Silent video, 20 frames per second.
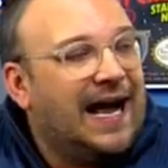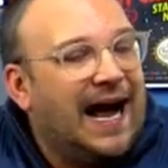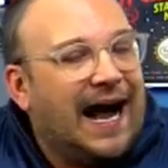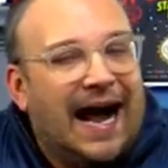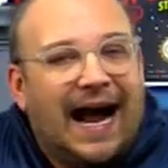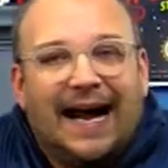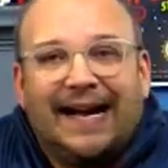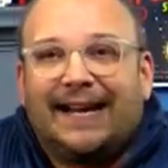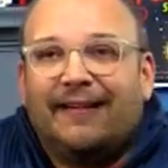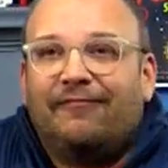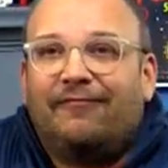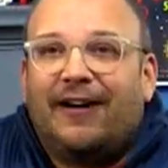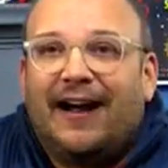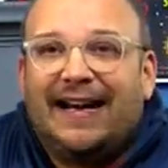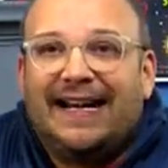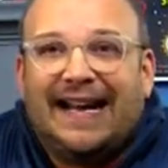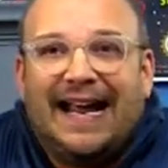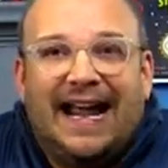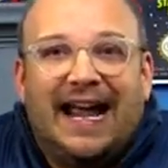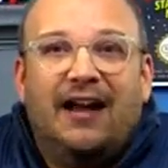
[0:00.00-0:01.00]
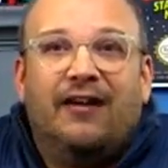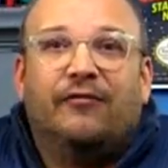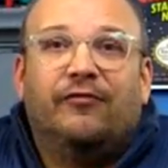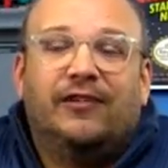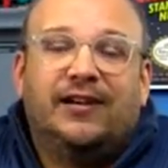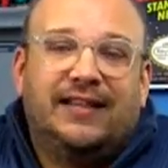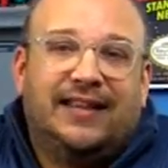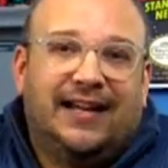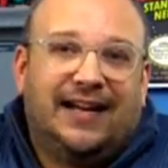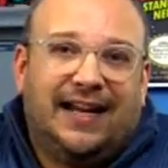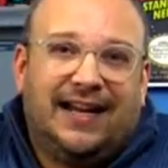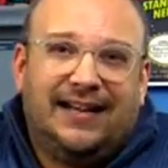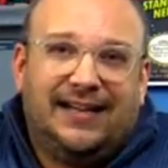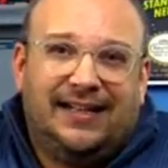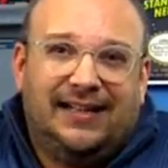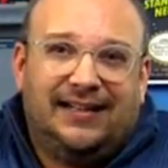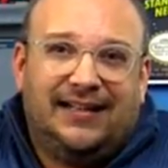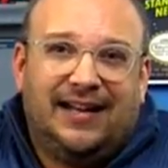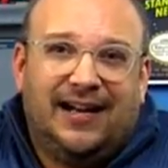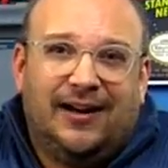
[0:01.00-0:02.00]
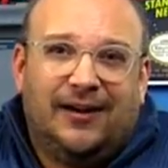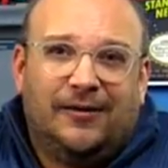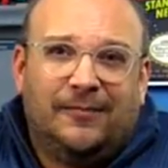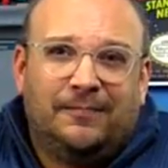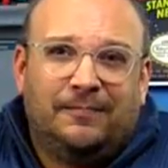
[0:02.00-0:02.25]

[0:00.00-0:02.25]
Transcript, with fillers: I can find everything I need there